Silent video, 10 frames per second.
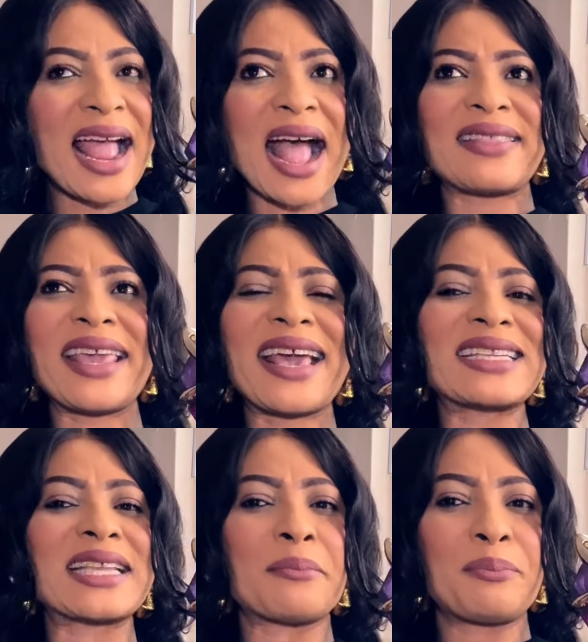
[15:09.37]
I think it
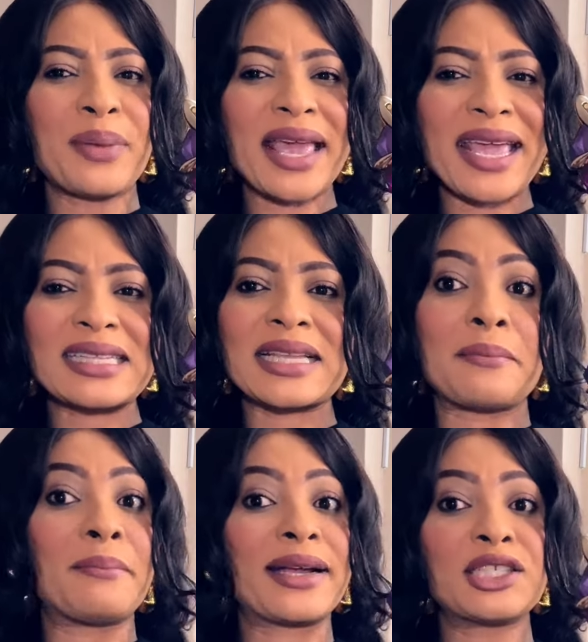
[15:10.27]
has some pear and
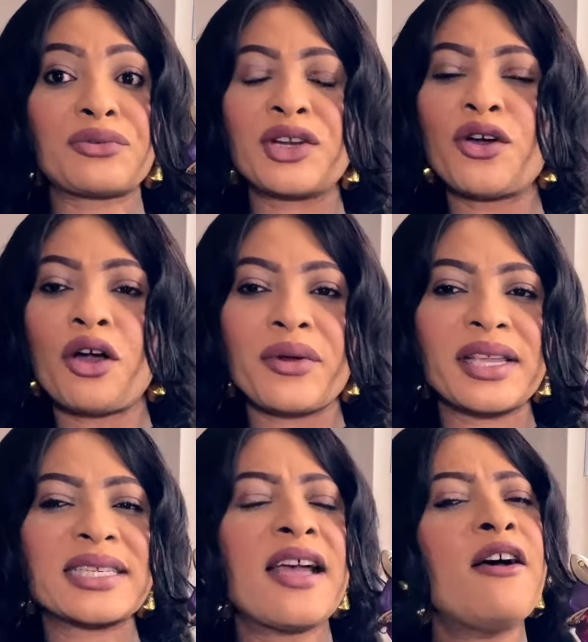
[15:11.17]
some mandarin
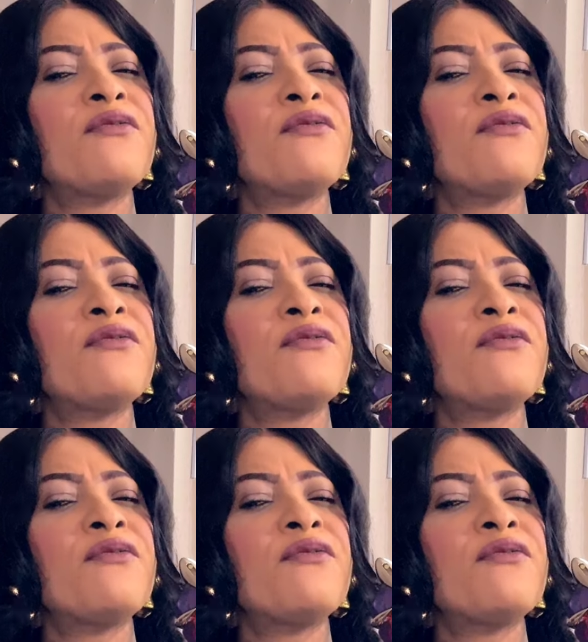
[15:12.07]
orange.